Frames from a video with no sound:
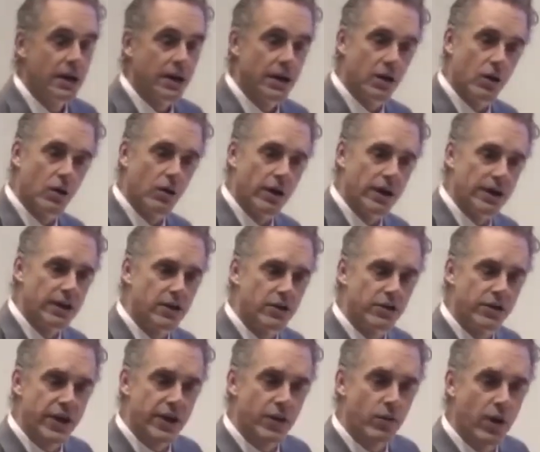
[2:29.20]
know, you
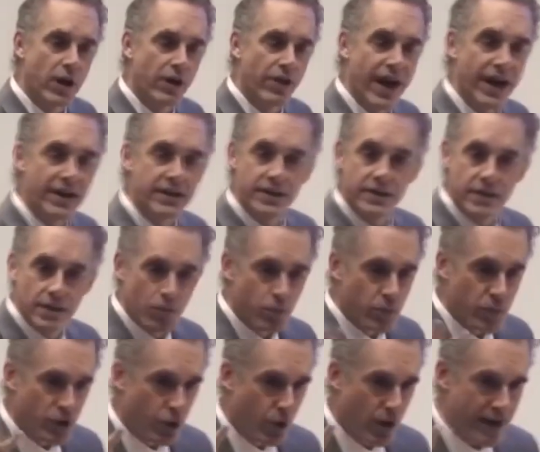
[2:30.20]
think, well, that's
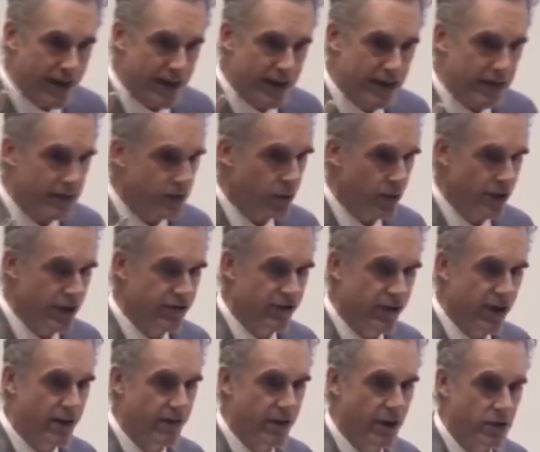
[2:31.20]

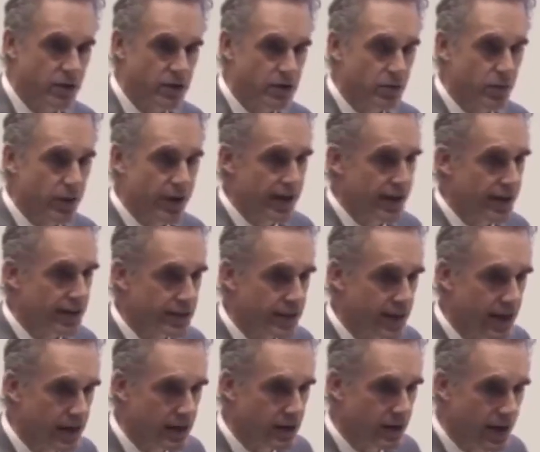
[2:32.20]
25 hours a week, it's
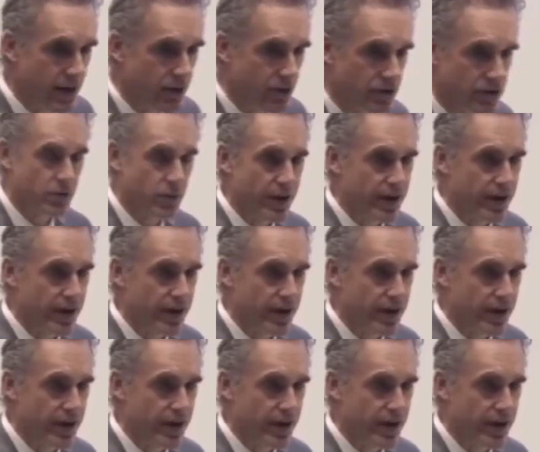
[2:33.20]
100 hours a